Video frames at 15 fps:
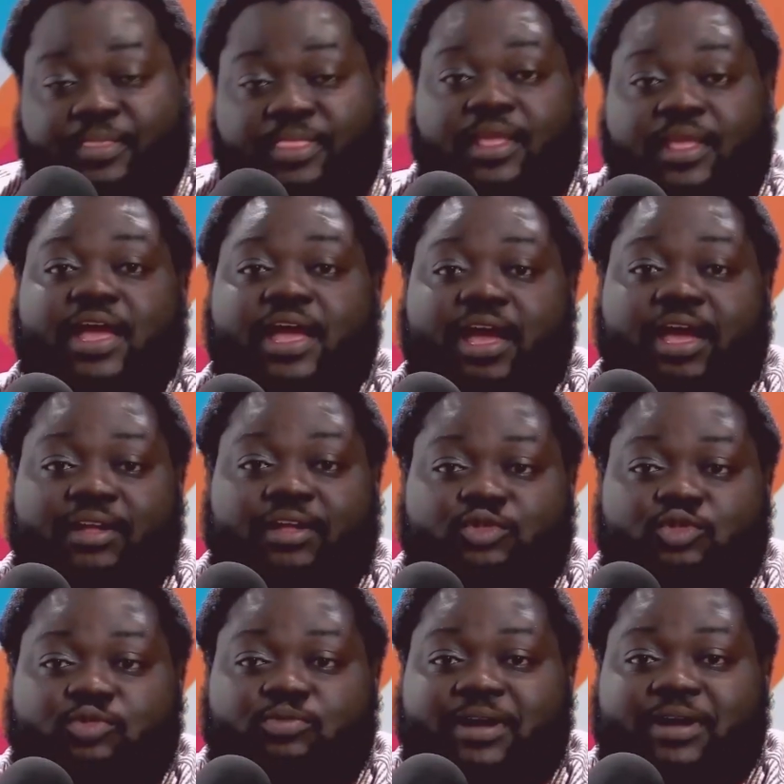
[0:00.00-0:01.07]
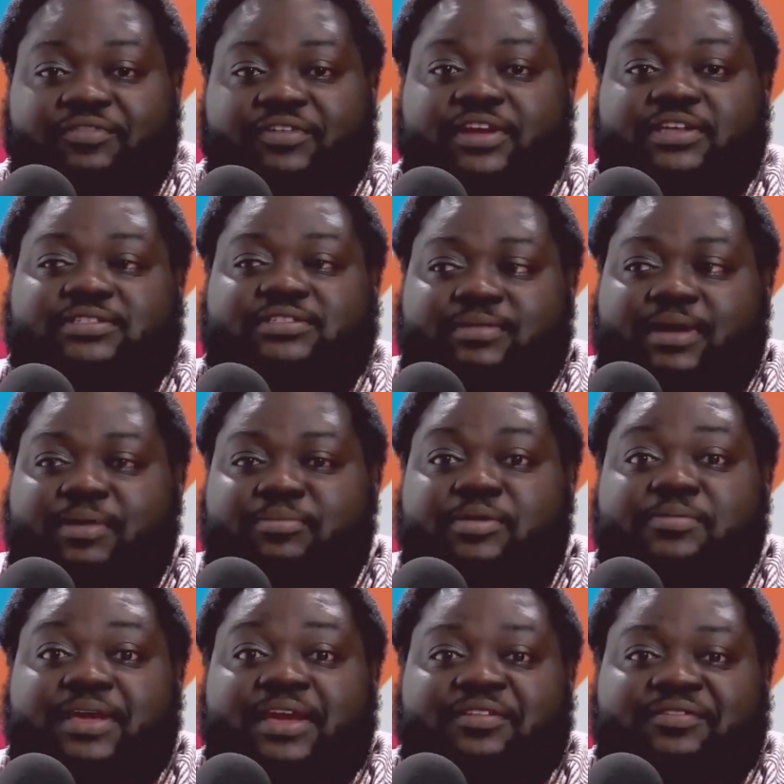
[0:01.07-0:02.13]
to my friends, my
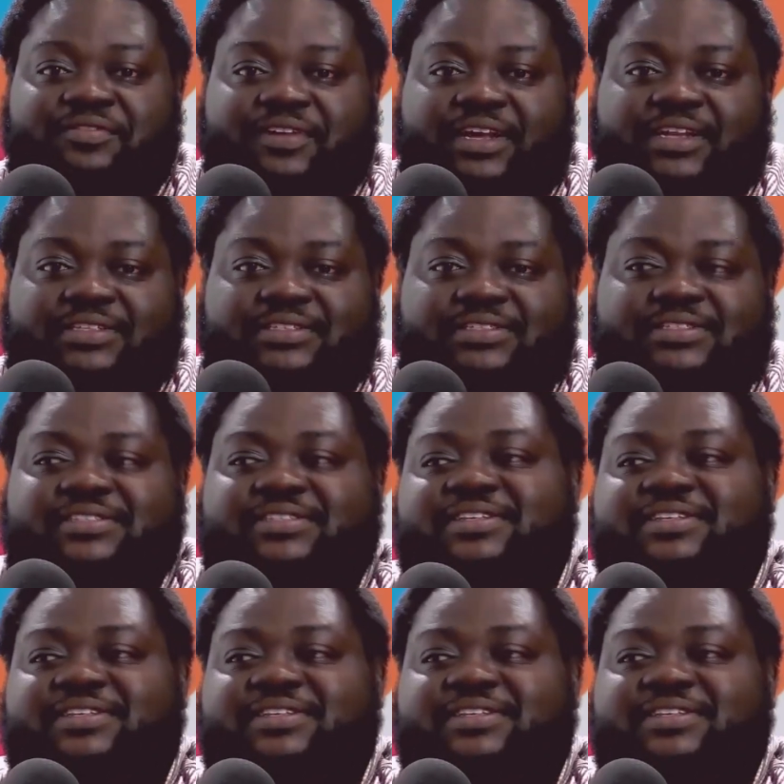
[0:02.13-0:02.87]
BBN friends.